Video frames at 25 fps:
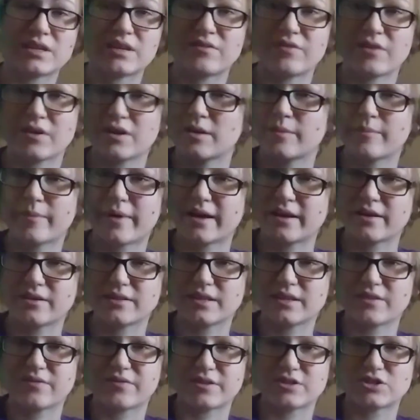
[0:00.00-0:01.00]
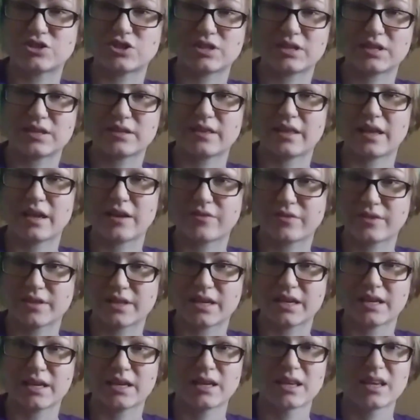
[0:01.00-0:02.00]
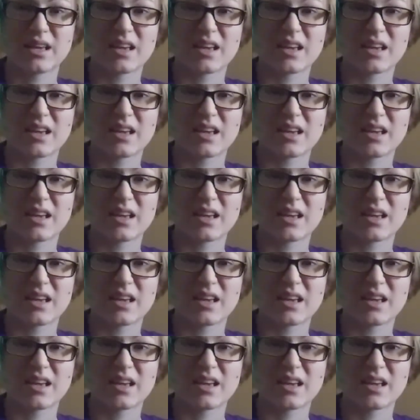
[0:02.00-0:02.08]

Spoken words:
very mildly fidgety, thankfully.